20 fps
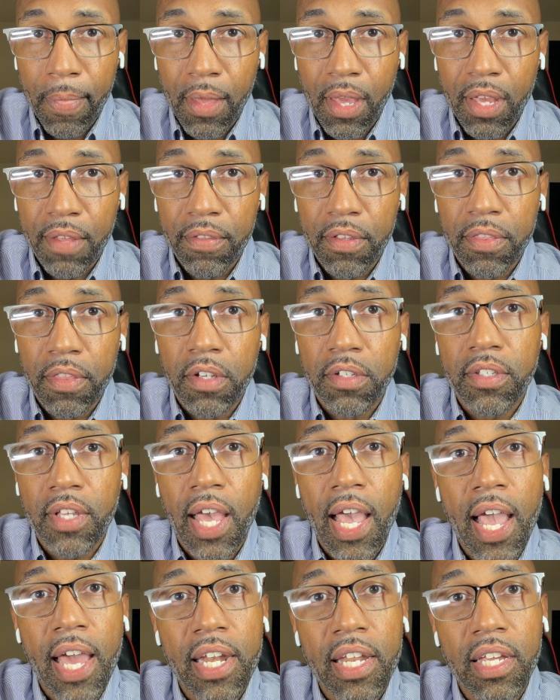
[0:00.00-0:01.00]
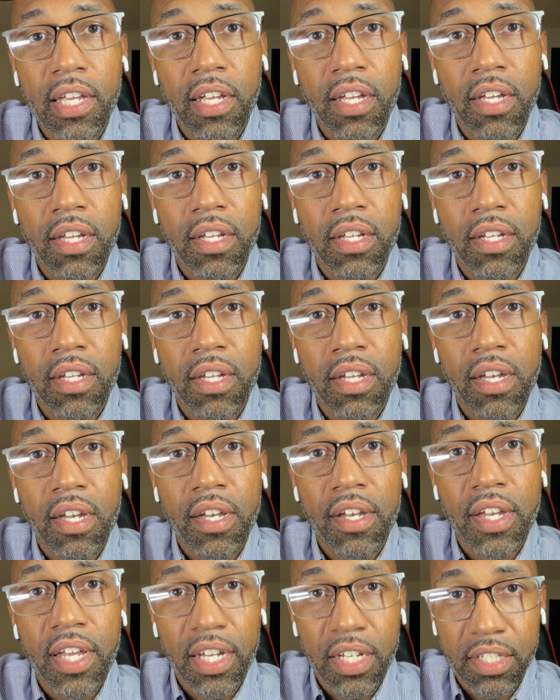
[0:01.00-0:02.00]
and then there's adding
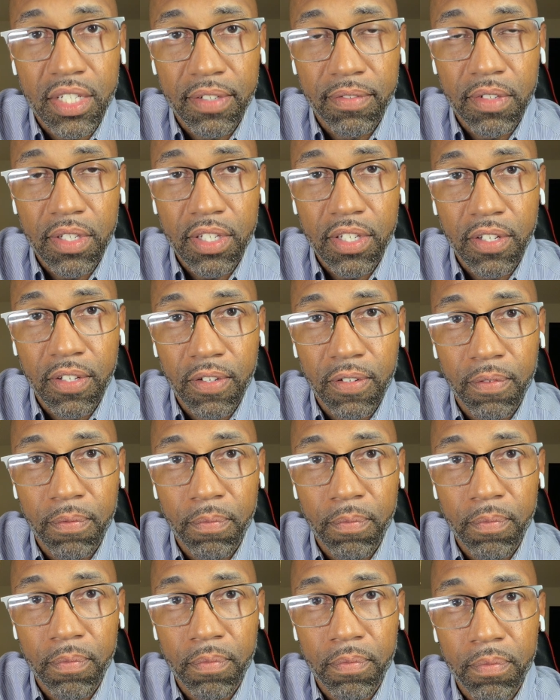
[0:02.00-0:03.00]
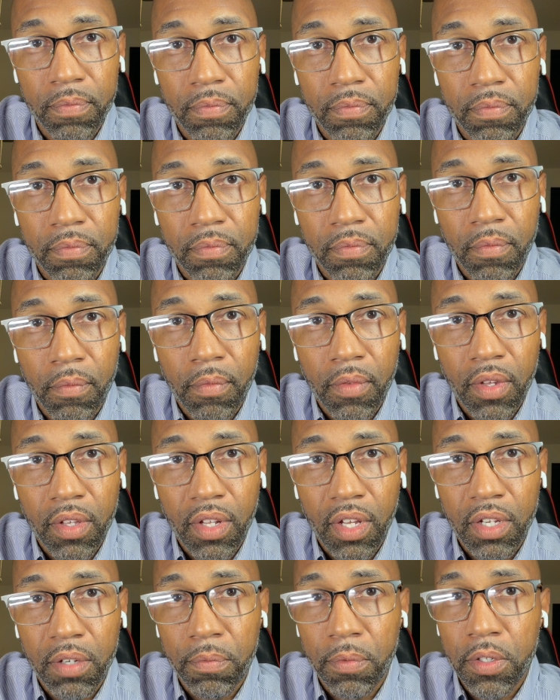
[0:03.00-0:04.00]
negatively.
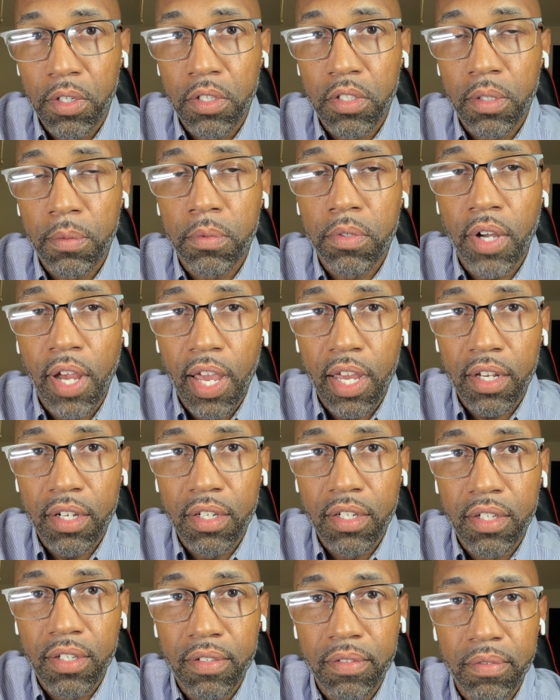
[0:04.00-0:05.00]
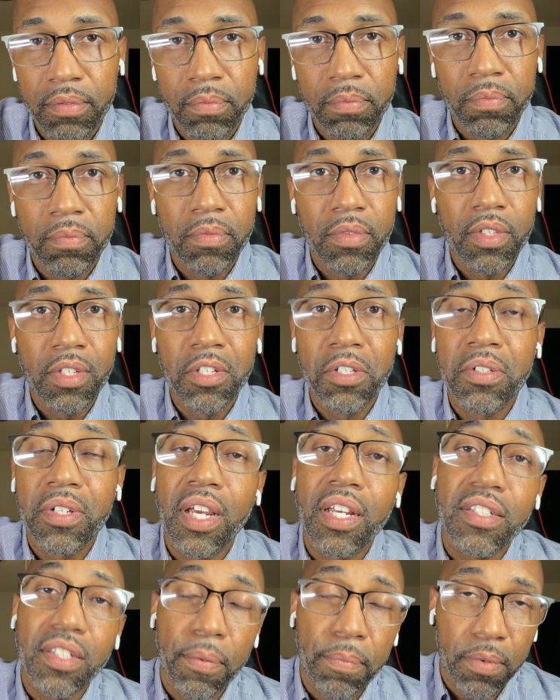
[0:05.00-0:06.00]
Right? When you subtract, you
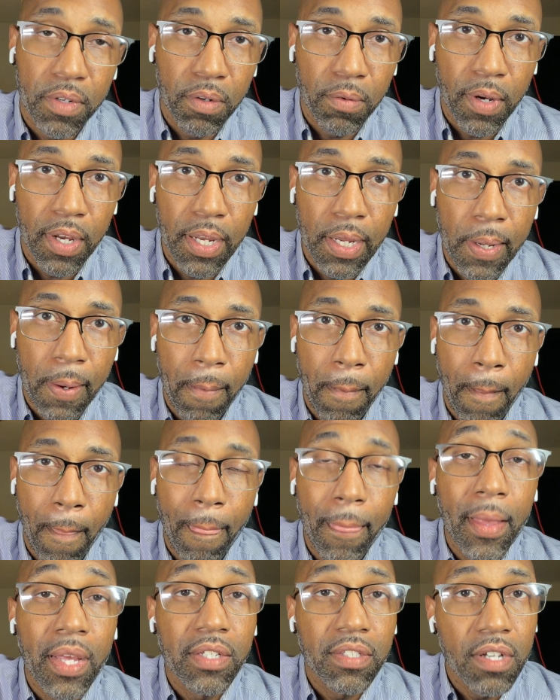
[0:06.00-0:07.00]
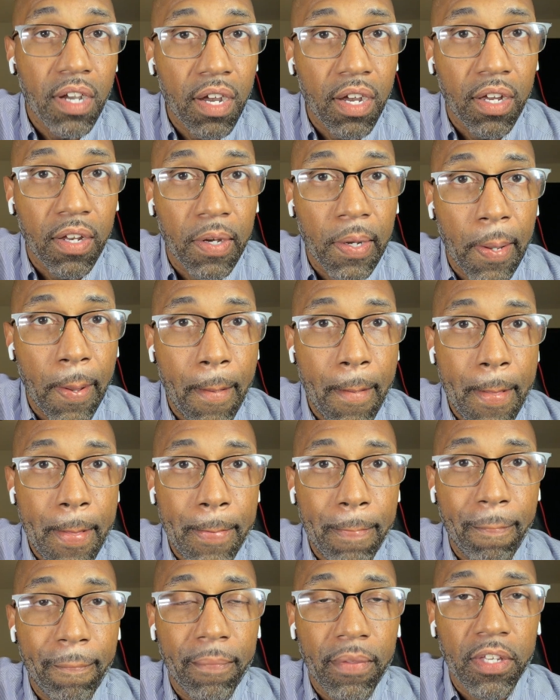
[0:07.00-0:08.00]
take something away. It's gone.
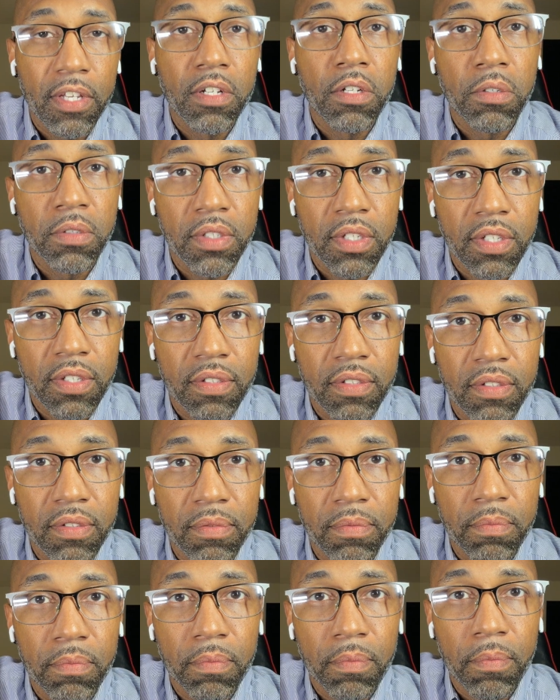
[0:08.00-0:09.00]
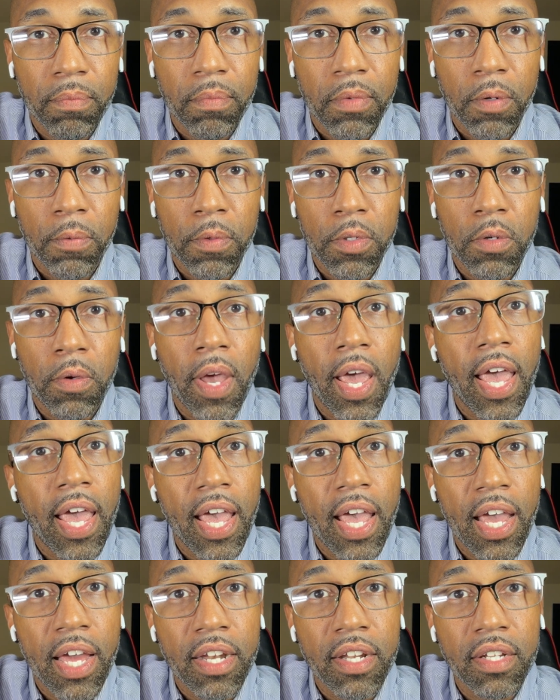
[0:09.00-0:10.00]
You lose it. But when you
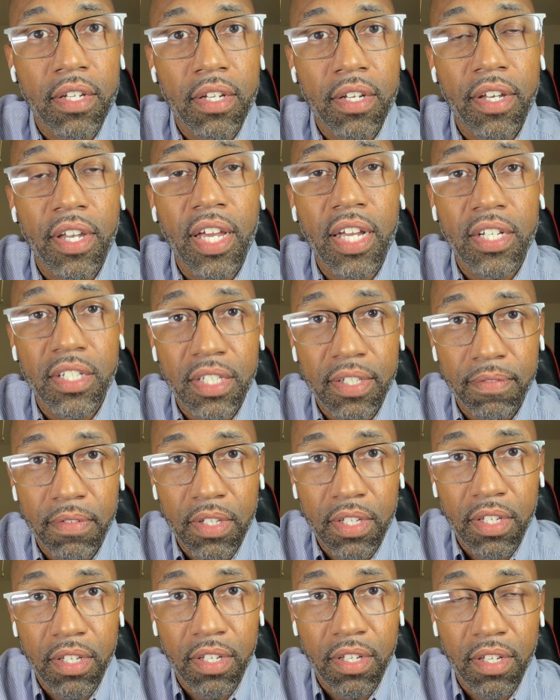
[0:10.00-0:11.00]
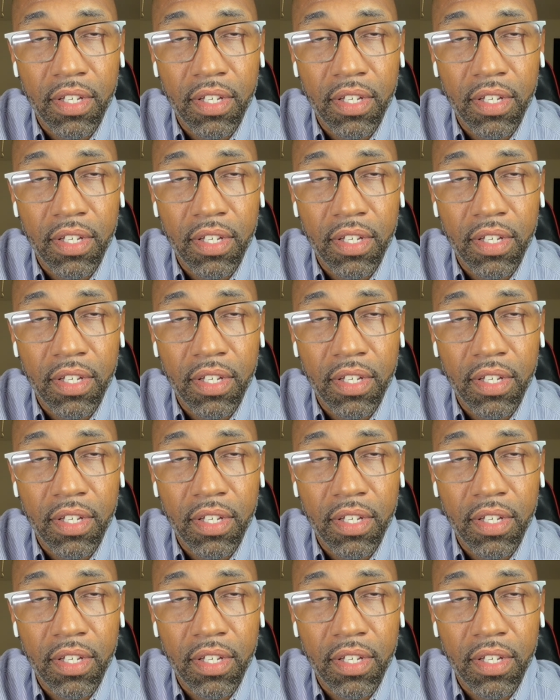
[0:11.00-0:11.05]
add negatively,